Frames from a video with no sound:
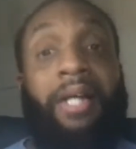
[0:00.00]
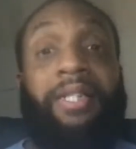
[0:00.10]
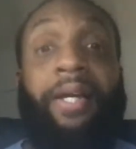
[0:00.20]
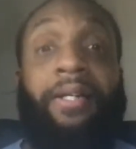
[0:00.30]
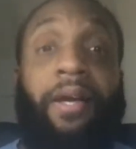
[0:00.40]

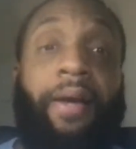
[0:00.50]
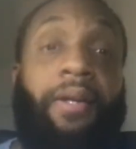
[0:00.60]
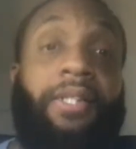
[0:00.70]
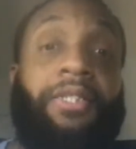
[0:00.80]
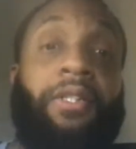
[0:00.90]
Hey,
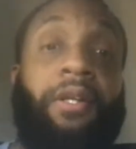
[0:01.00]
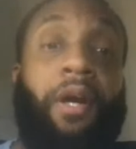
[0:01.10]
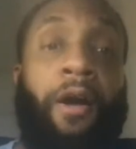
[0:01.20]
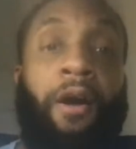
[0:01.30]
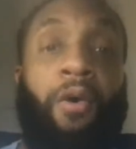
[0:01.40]
listen,
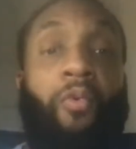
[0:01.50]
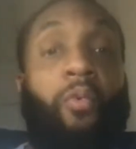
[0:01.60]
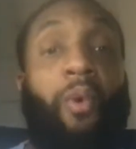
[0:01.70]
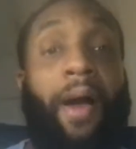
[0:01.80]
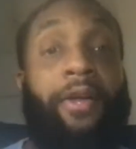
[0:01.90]

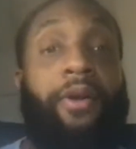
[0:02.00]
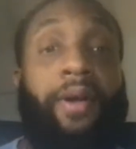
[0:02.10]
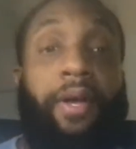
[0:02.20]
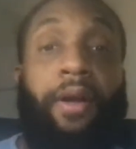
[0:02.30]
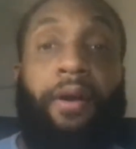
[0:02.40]
while you're
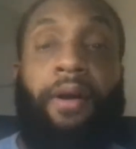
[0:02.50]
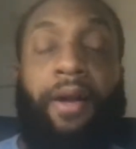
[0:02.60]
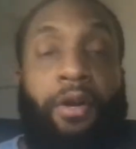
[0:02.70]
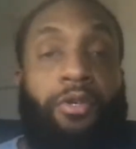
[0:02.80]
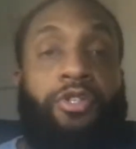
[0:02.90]
here,
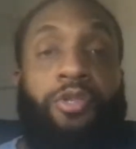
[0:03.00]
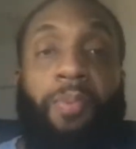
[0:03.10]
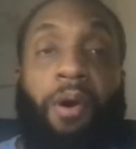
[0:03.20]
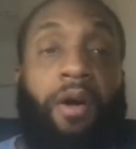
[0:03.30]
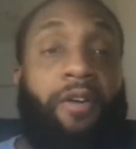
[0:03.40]
I know you just
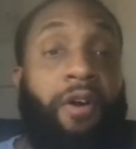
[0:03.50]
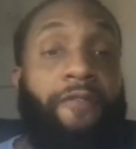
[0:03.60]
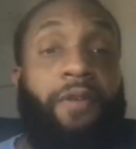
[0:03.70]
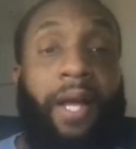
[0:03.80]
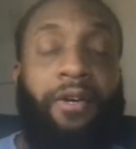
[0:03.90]
bought,
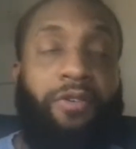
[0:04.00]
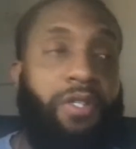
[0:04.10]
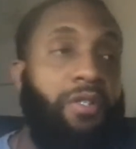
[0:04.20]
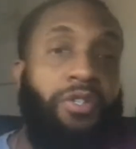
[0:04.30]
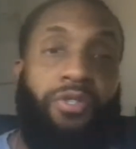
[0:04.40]
I know
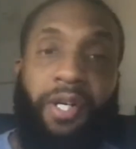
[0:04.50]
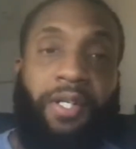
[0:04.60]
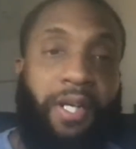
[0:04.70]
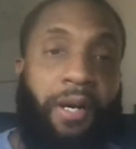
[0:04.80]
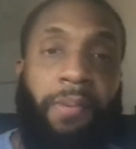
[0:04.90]
this is your
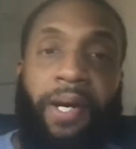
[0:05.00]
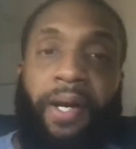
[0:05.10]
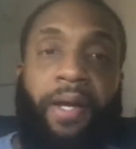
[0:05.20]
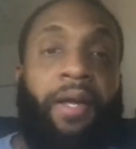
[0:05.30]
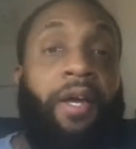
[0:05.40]
second time
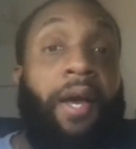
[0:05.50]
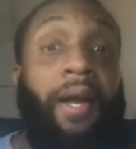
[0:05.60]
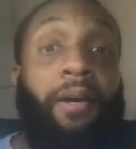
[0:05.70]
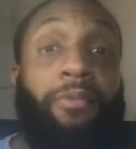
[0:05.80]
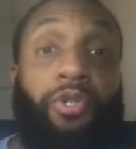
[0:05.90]
buying.
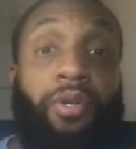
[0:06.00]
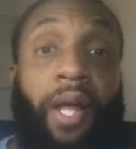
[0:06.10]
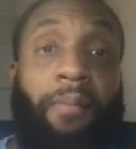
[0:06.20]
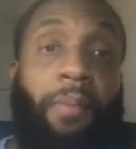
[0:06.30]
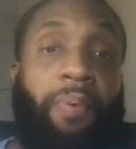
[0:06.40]
and I'm sure you
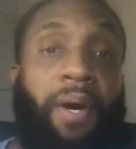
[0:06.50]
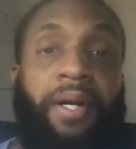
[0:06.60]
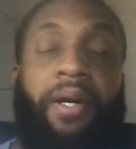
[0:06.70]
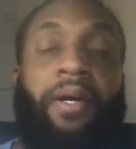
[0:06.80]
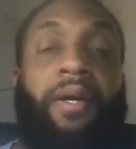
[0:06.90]
like my
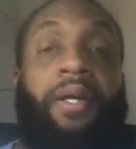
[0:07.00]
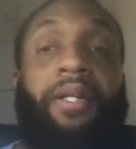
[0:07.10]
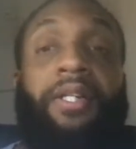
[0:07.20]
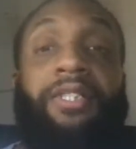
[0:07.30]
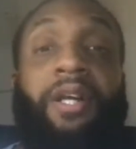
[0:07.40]
product.
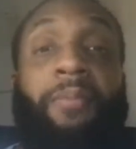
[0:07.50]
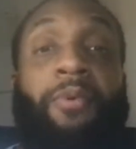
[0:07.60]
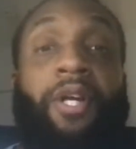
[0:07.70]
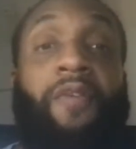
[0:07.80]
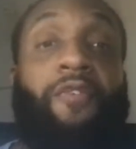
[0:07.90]
Listen, I'm
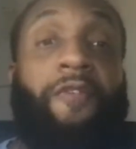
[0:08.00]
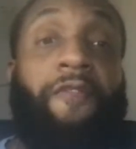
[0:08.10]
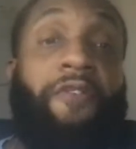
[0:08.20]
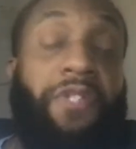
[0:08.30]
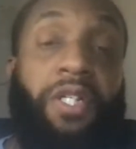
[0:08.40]
gonna give you
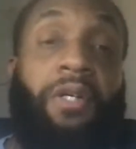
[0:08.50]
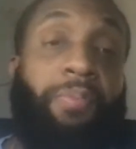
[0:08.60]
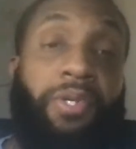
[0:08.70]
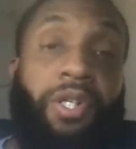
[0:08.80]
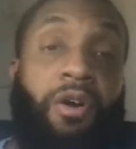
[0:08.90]

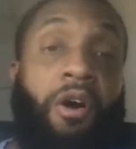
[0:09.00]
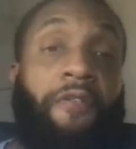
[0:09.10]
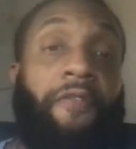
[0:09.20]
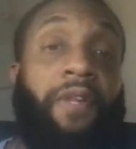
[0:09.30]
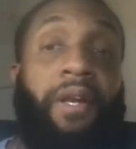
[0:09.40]
15% off
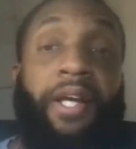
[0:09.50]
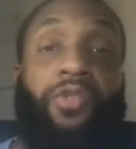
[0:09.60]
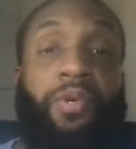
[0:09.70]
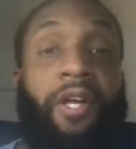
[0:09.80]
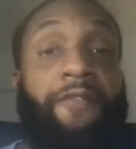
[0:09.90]
of the next
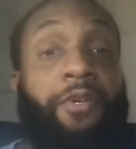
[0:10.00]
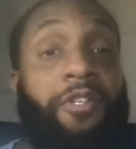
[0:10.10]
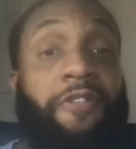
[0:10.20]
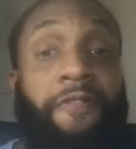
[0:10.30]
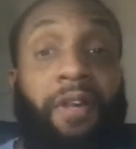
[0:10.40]
one. If you could
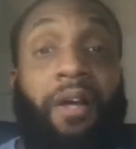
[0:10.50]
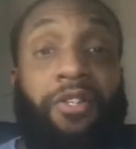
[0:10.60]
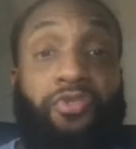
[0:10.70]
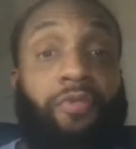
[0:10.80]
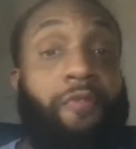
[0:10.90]
just fill out
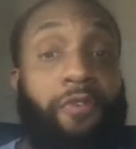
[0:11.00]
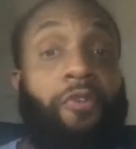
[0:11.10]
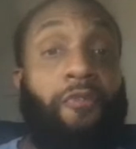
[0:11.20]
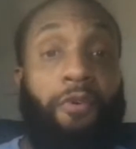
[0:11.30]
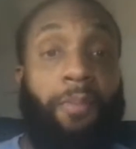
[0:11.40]
this review